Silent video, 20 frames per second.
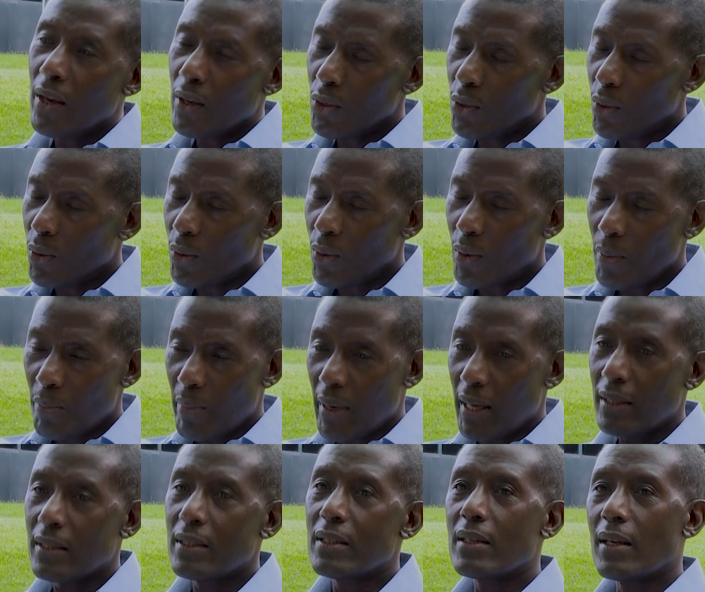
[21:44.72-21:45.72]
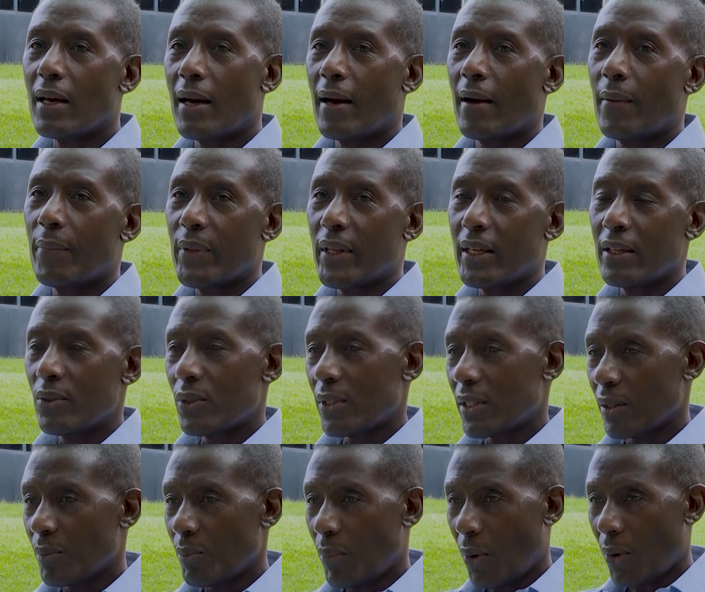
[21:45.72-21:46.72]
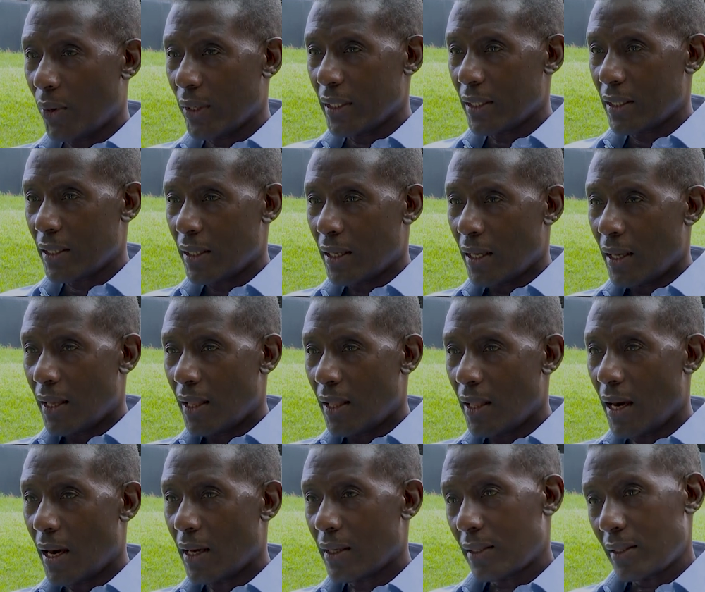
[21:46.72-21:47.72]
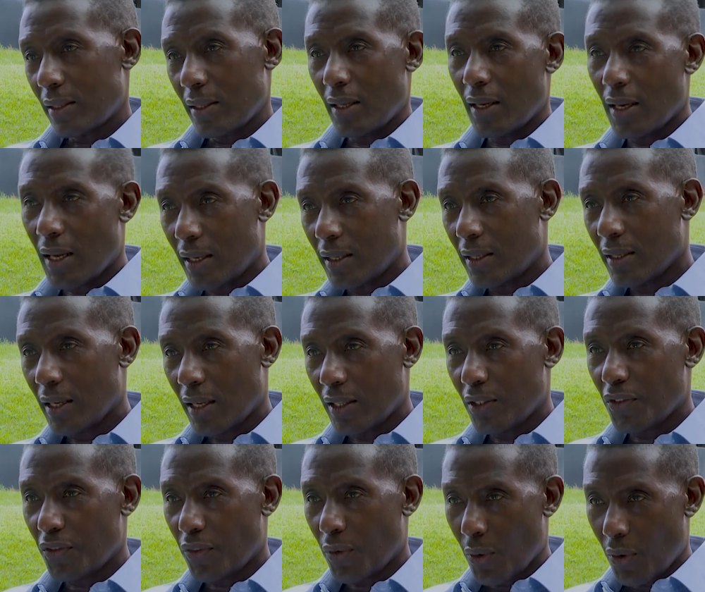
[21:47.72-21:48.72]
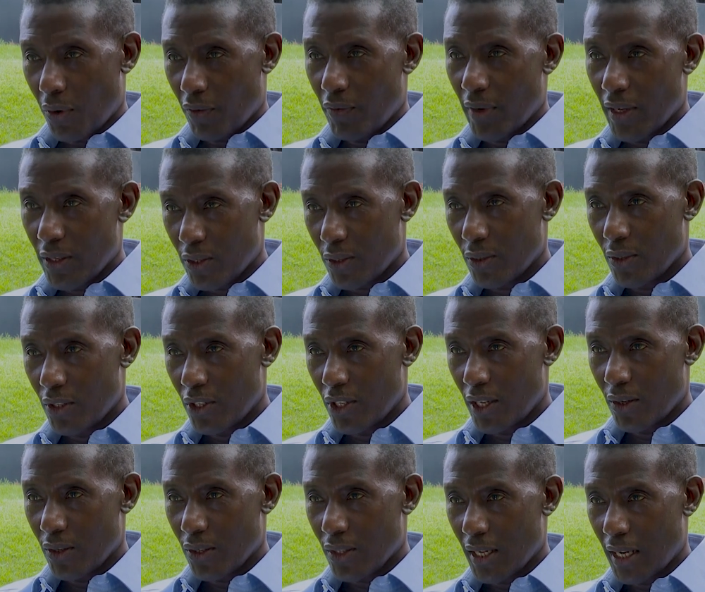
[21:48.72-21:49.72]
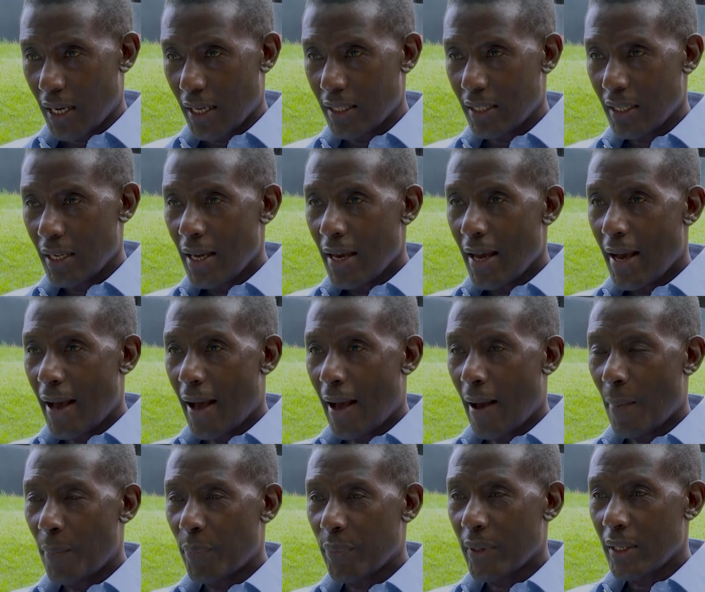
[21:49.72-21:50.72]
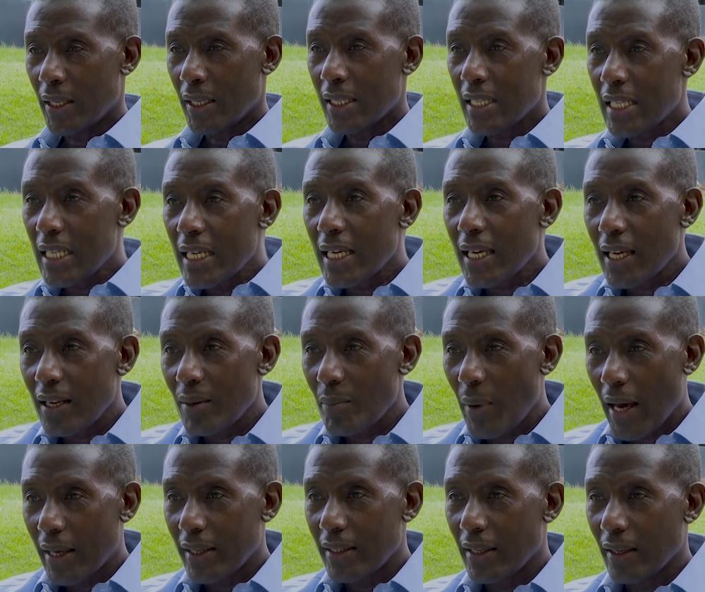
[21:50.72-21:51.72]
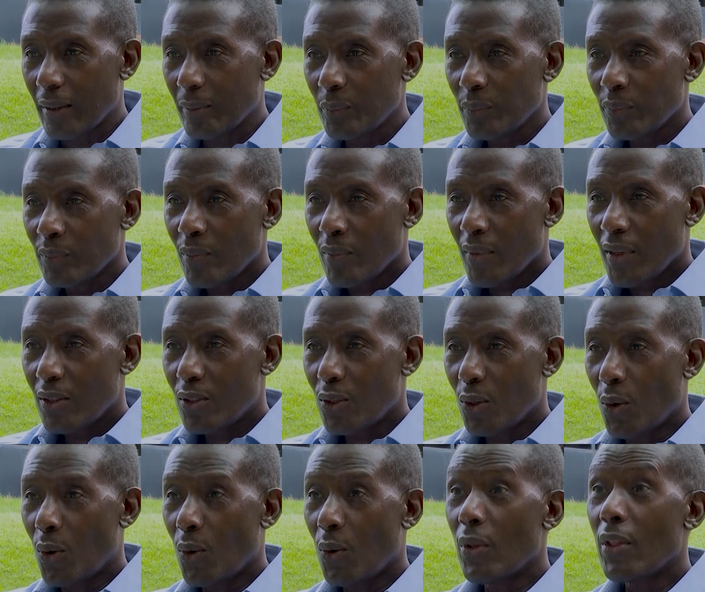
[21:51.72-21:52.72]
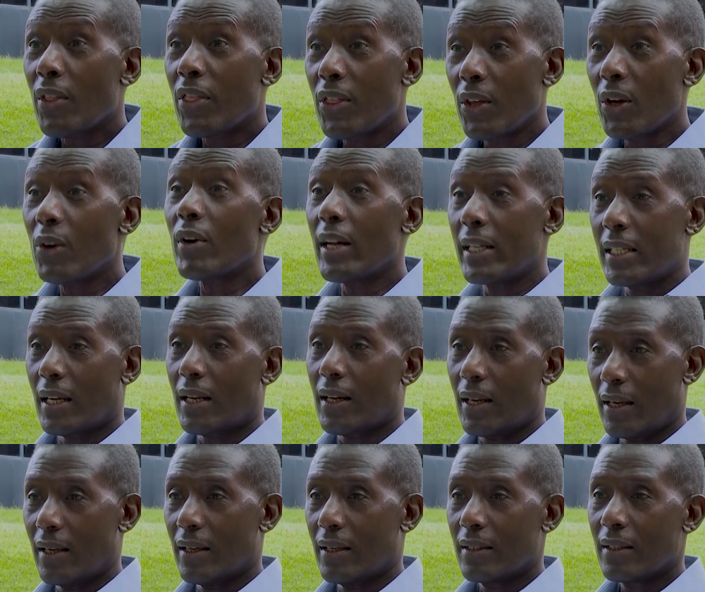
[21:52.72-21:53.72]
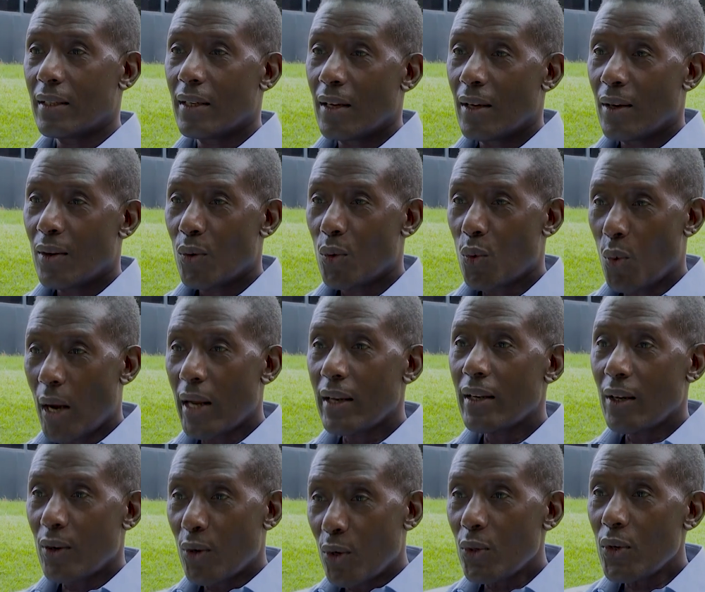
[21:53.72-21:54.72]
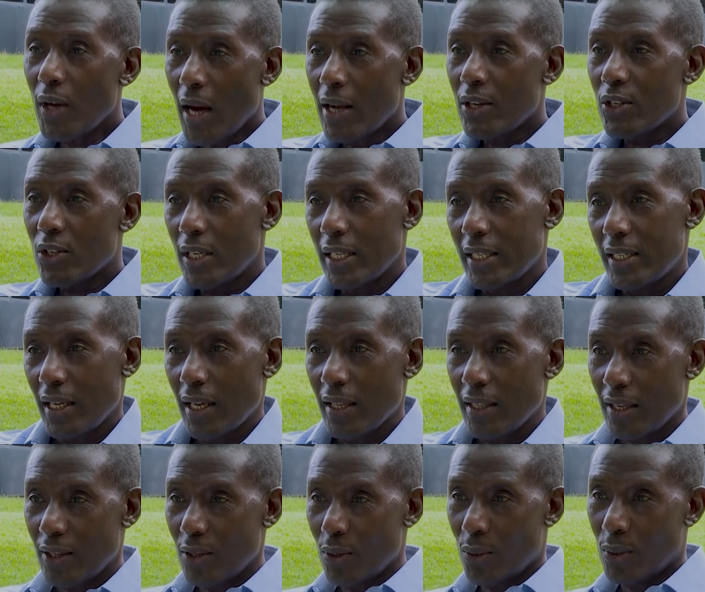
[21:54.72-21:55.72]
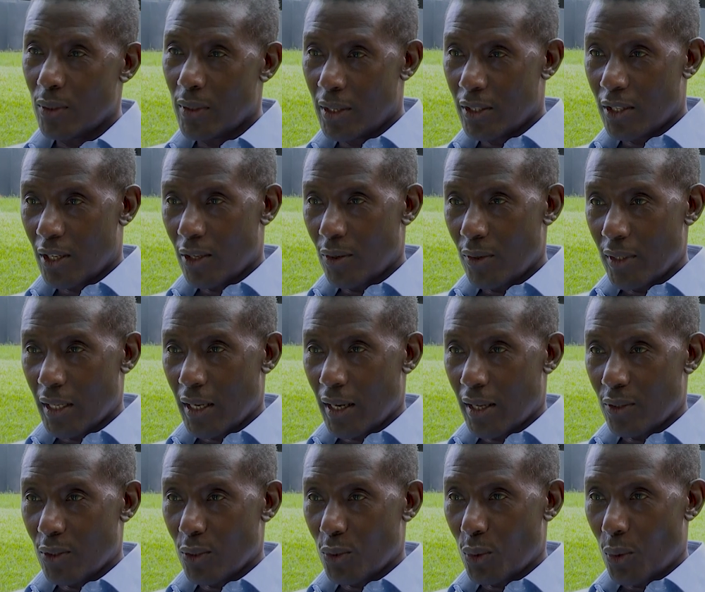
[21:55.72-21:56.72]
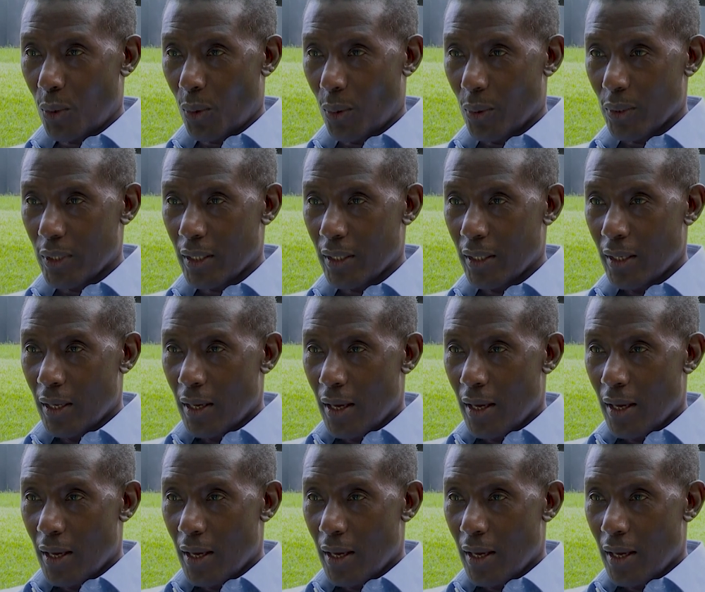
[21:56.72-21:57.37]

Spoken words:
You made the interesting point that the 1994 Convention on Genocide is legally binding. So theoretically, Rwanda could actually take the Security Council to court.